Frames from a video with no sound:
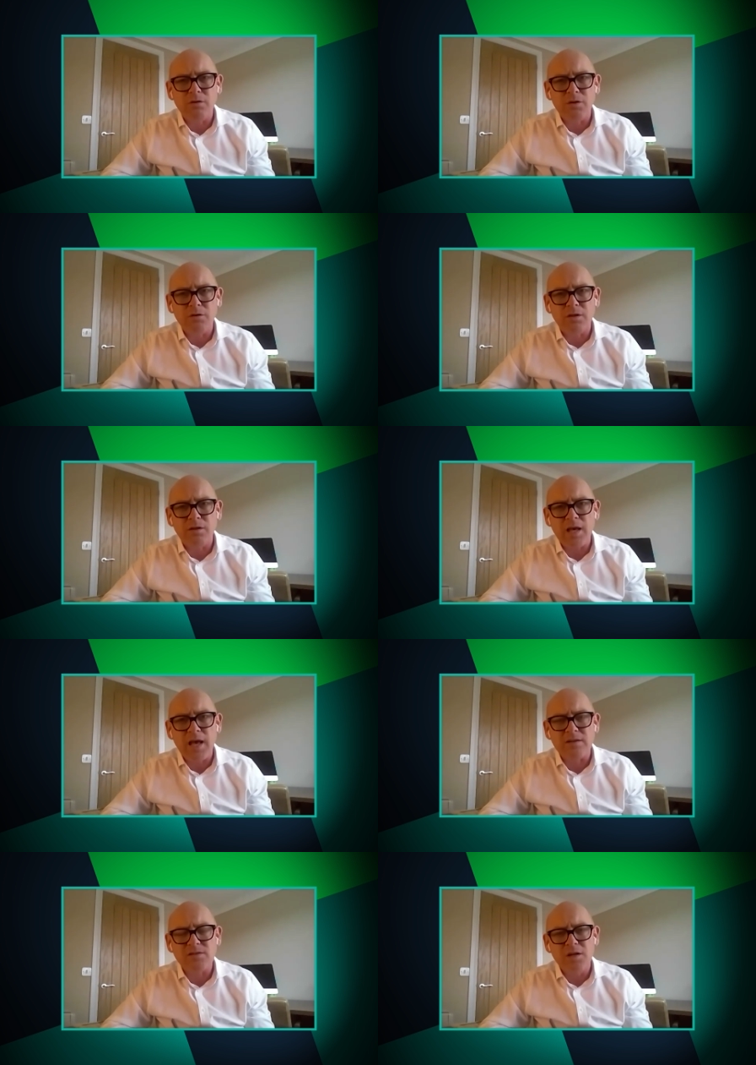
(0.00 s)
you, you, can
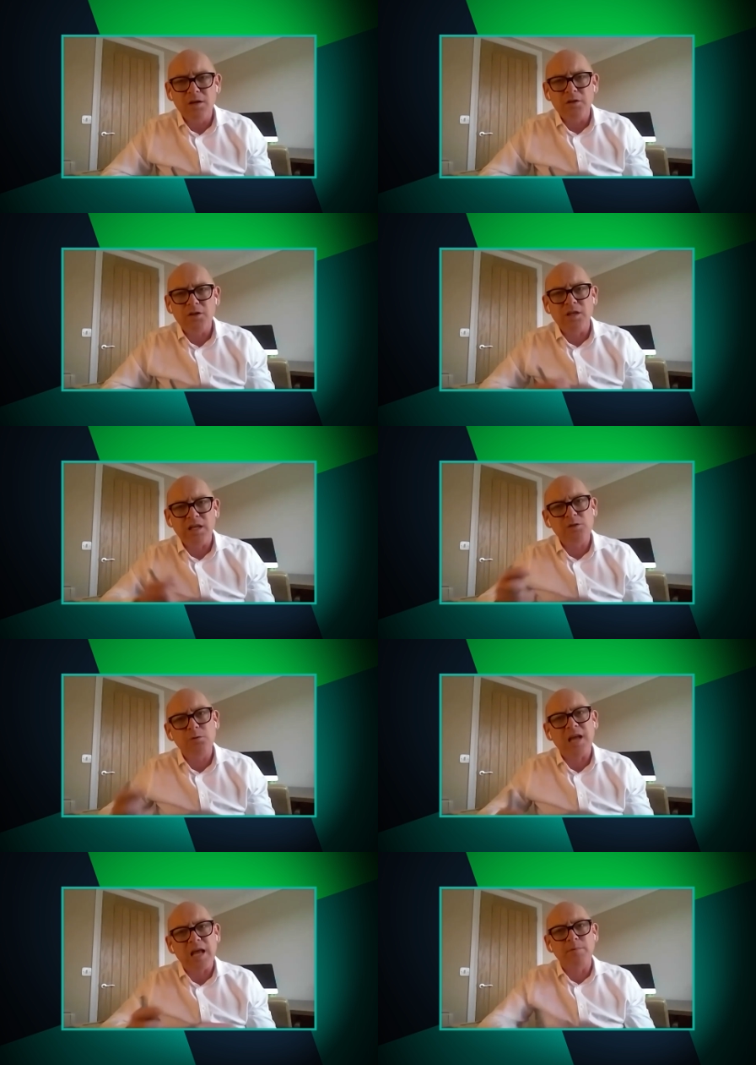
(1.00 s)
get, you need
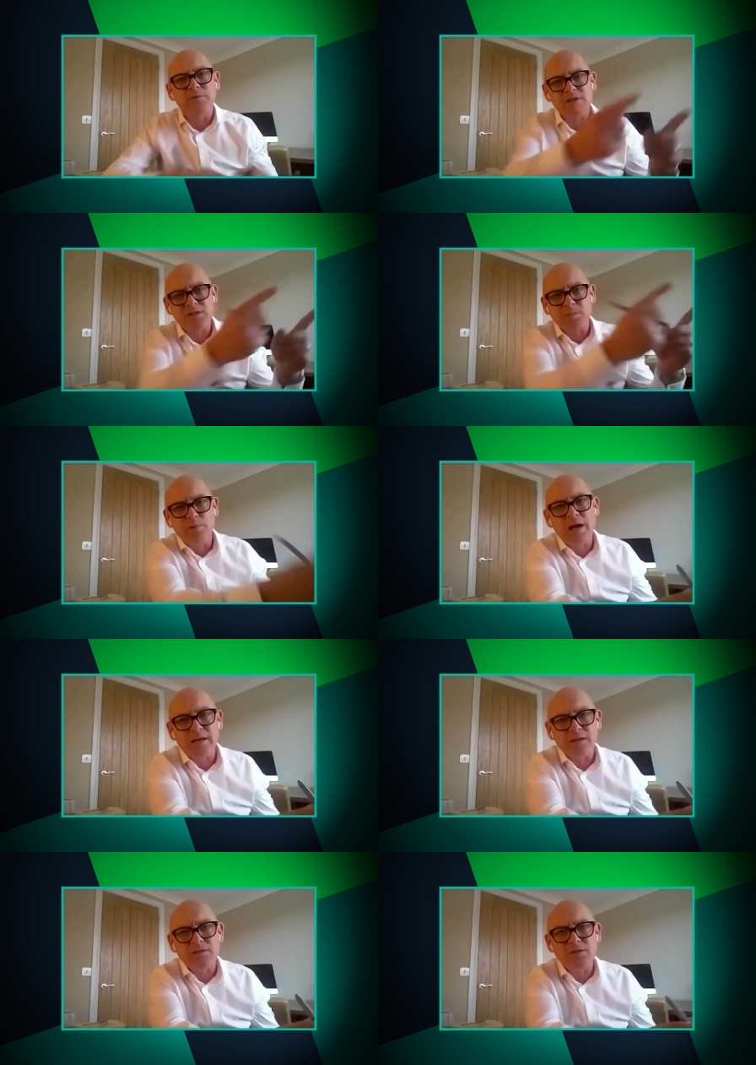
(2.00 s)
to enable your
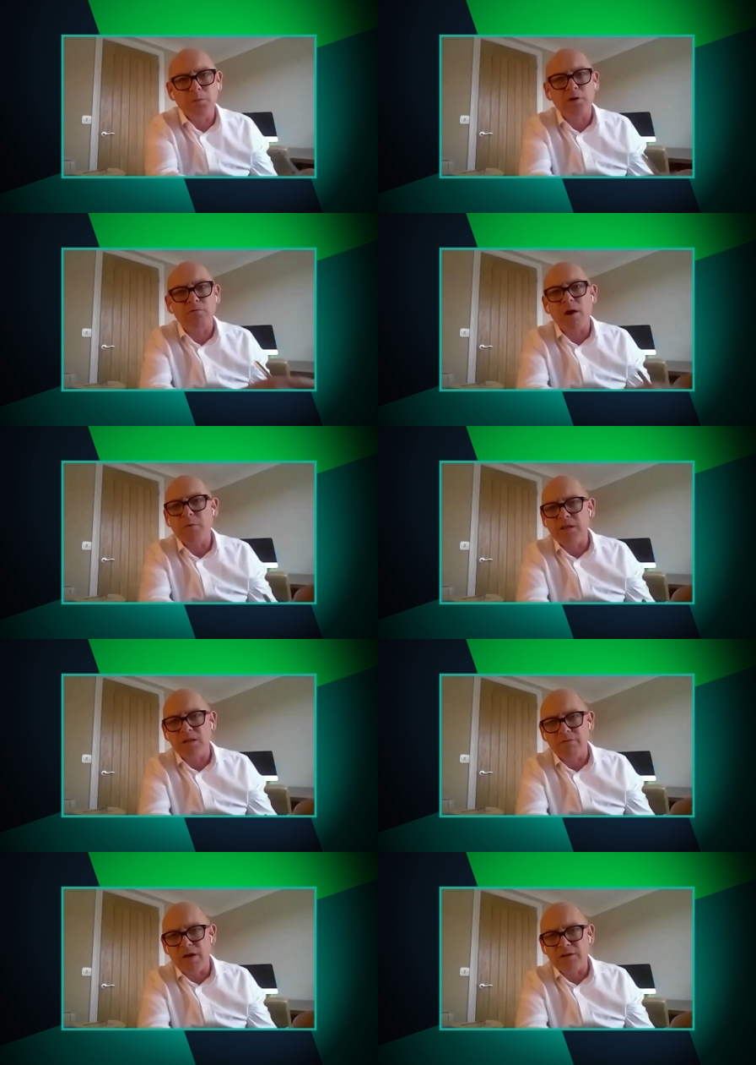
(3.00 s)
suppliers who are growing
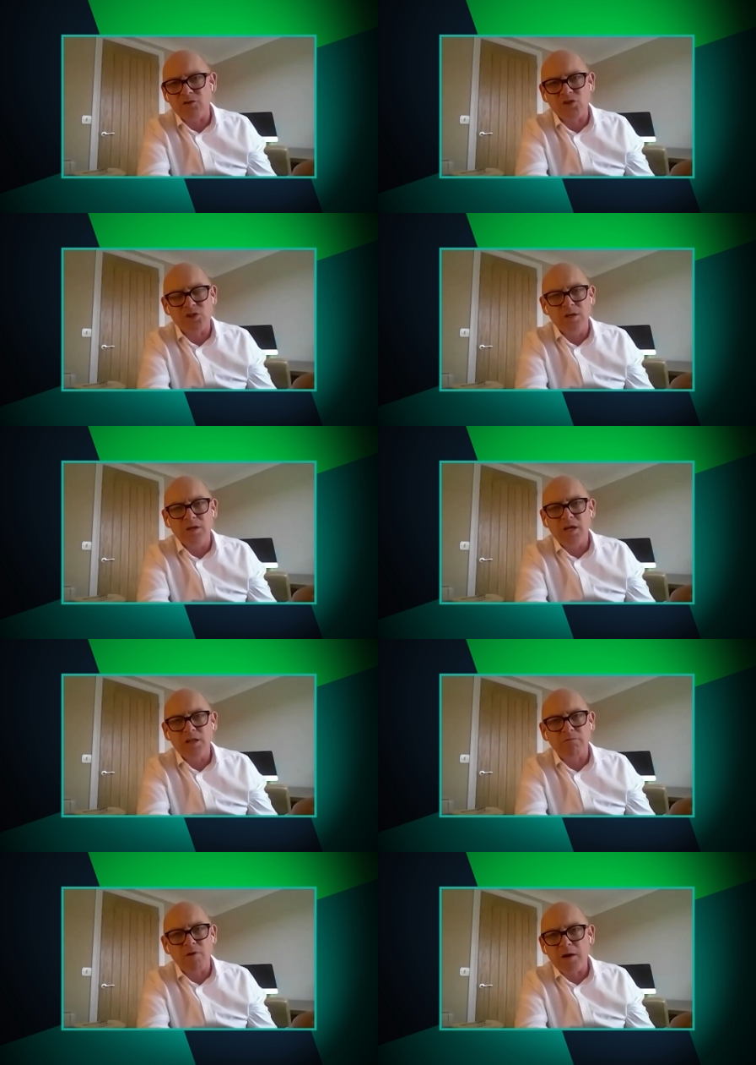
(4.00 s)
the veg
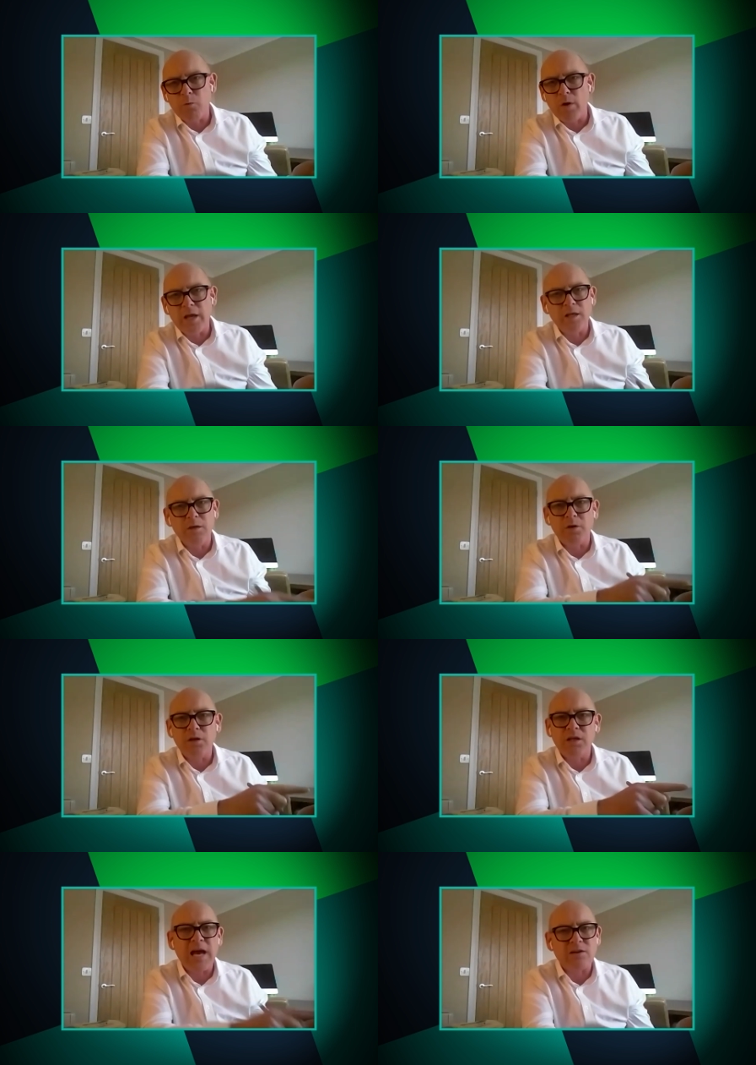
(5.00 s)
in the right way, who are
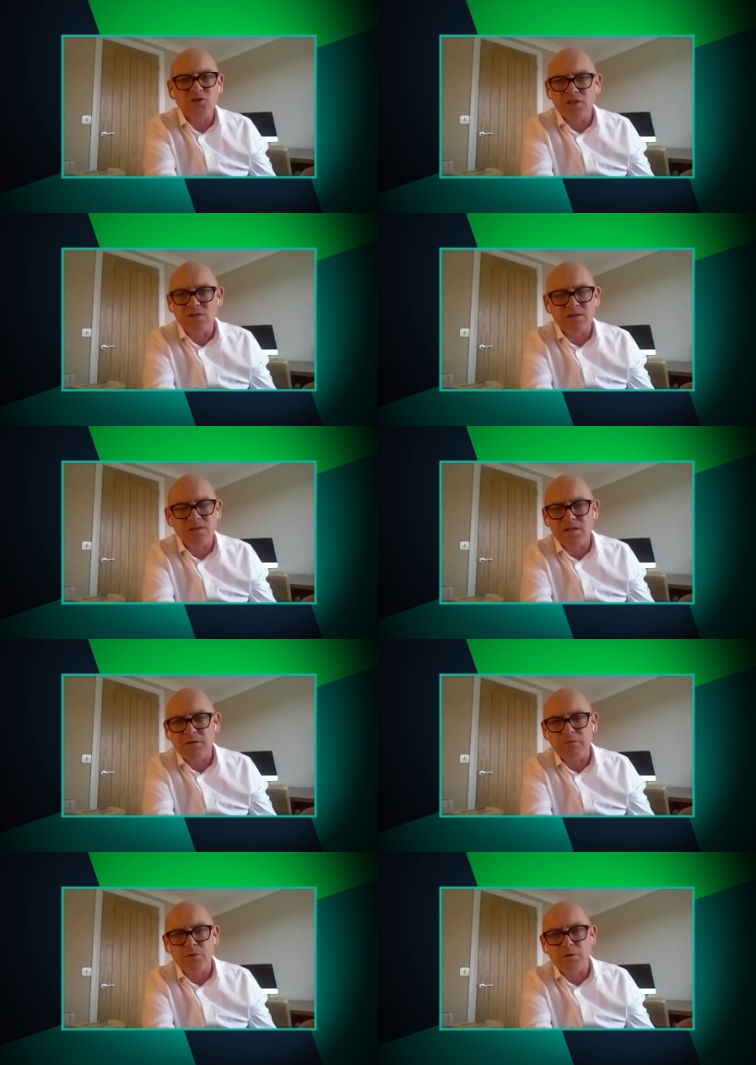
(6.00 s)
catching
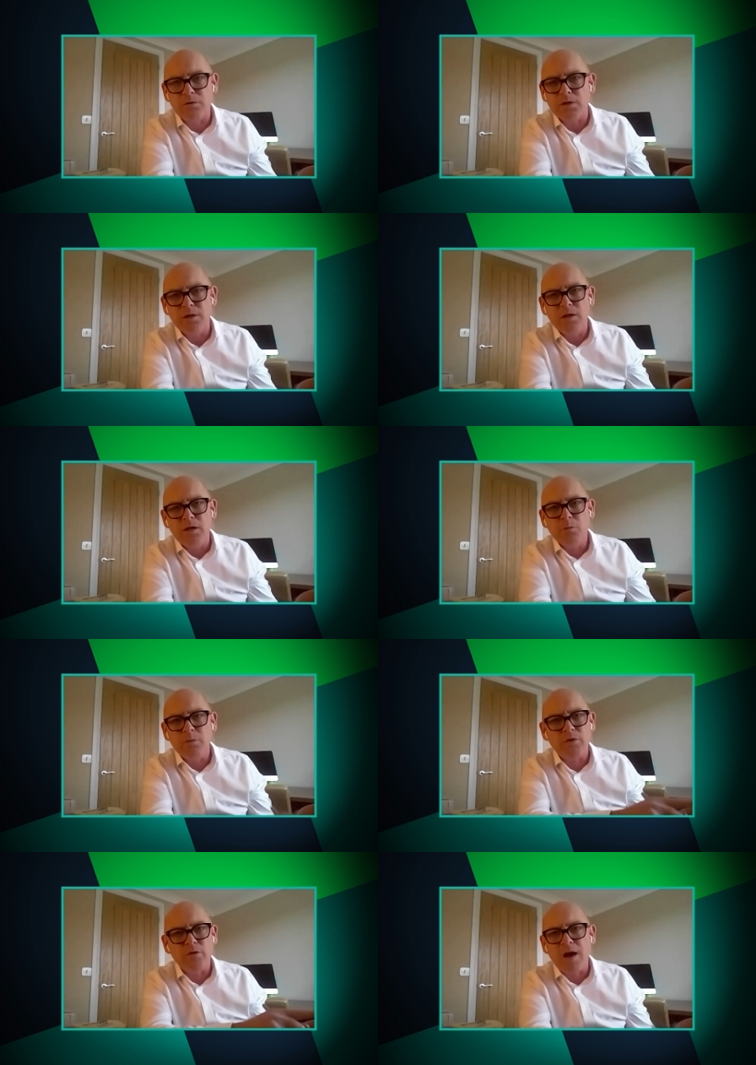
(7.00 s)
seafood
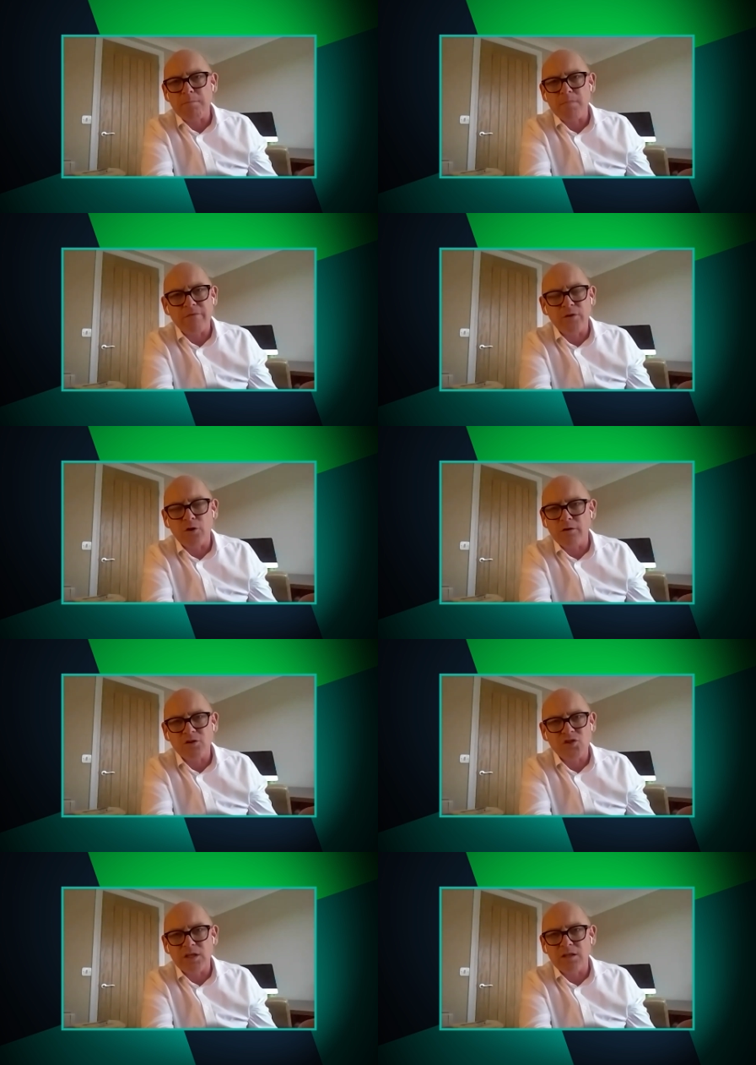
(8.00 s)
with the right
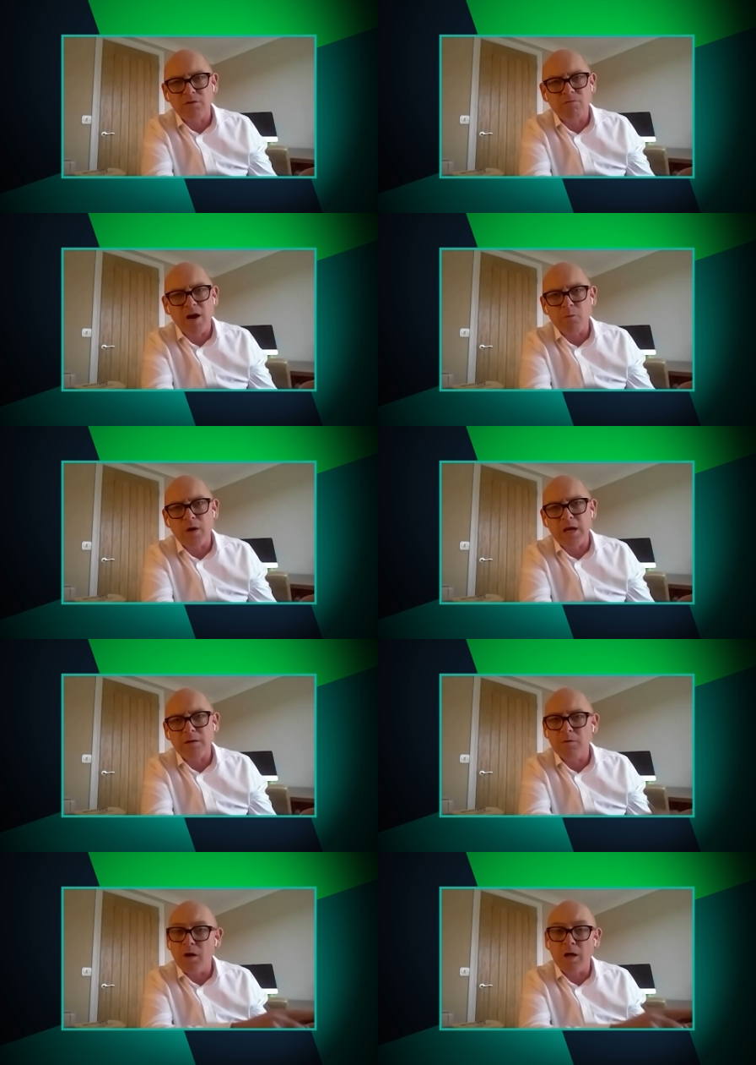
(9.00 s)
methodology in the right way